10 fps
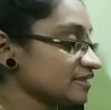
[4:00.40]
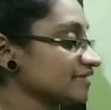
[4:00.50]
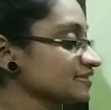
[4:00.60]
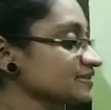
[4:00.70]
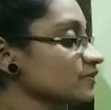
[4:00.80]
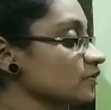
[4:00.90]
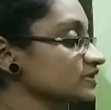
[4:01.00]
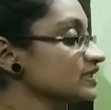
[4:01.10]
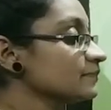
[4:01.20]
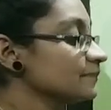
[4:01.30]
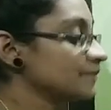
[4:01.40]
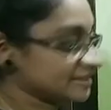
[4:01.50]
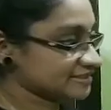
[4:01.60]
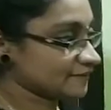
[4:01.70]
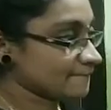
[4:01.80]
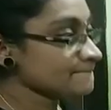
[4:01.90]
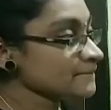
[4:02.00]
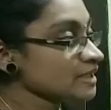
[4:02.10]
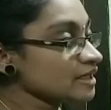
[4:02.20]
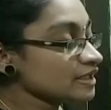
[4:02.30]
That is about the melting.
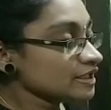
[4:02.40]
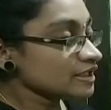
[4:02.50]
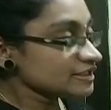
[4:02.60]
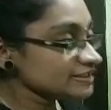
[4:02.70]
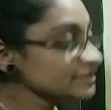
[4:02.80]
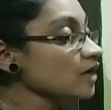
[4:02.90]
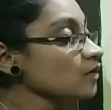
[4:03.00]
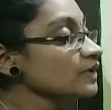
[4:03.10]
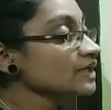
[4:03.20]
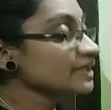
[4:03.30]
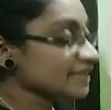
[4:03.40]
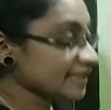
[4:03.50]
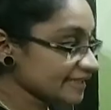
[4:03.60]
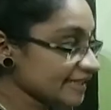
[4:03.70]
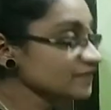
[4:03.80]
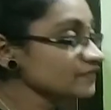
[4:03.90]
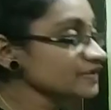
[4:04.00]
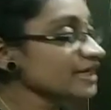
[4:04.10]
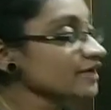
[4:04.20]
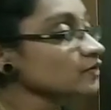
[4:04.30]
Now, again
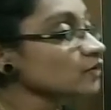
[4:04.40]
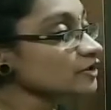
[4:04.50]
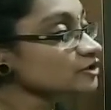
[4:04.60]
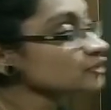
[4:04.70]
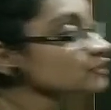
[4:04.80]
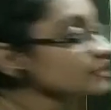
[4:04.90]
we are going to